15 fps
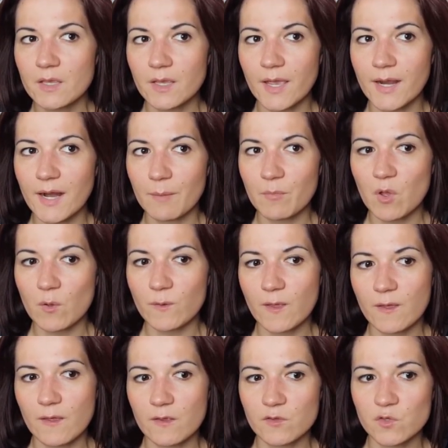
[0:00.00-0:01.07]
and I'm
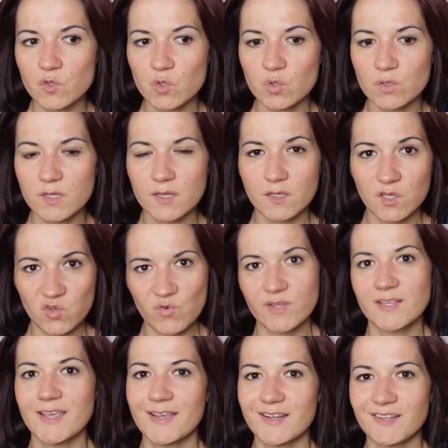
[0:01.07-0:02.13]
gonna do the
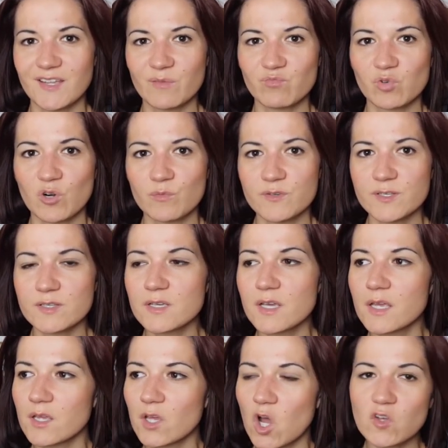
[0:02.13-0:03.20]
Q&A that I promised.
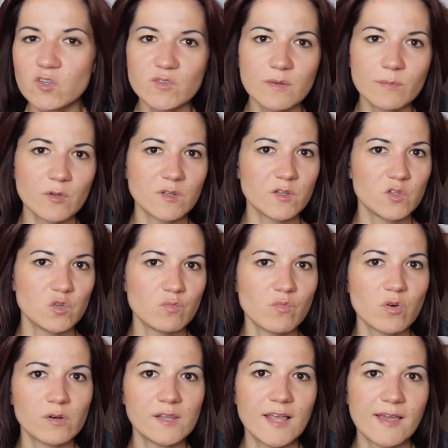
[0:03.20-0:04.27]
Also, I'm gonna do
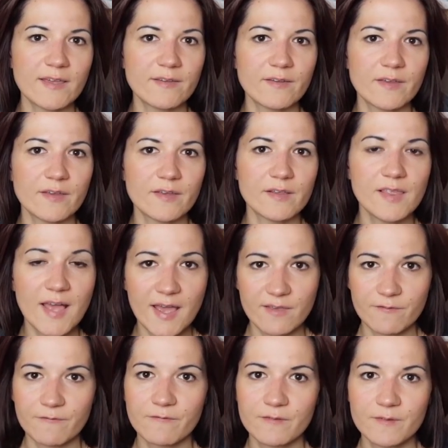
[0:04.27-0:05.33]
more li uh,
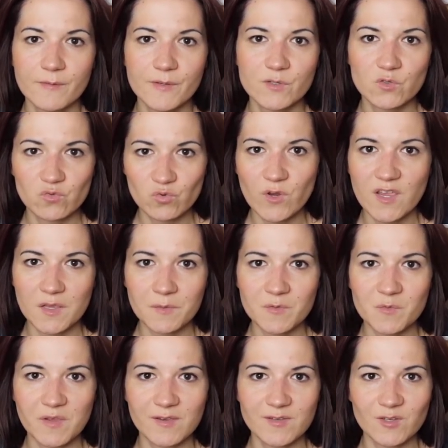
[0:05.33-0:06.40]
live
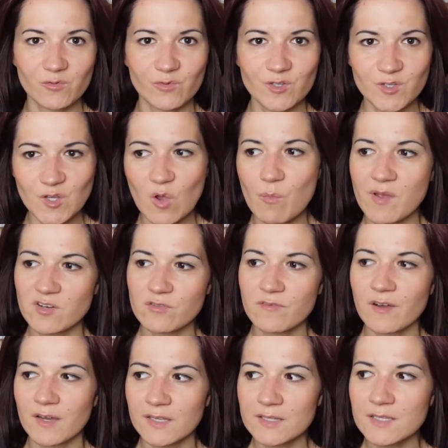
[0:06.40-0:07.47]
streams because it was so much
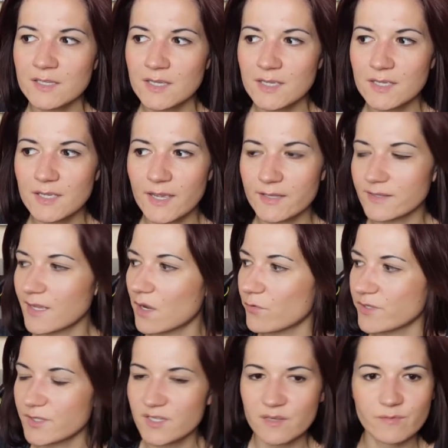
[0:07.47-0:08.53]
fun. And now
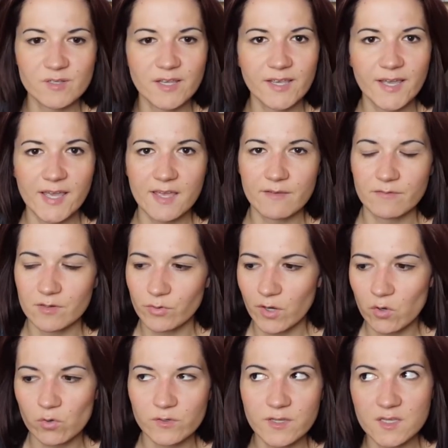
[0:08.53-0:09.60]
it seems like I have a
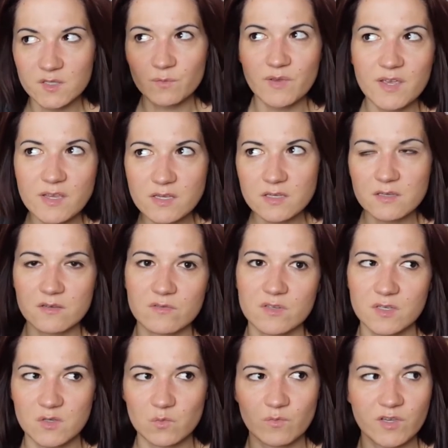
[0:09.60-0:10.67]
recording space, so
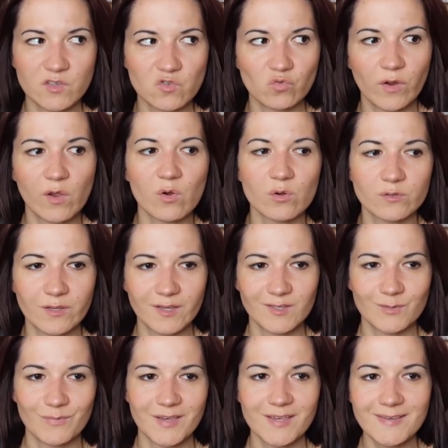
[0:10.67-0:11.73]
this is my new recording
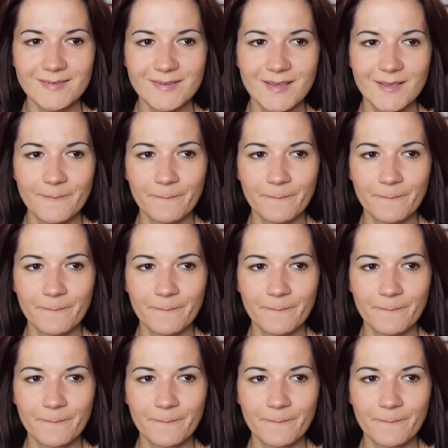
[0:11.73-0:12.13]
space,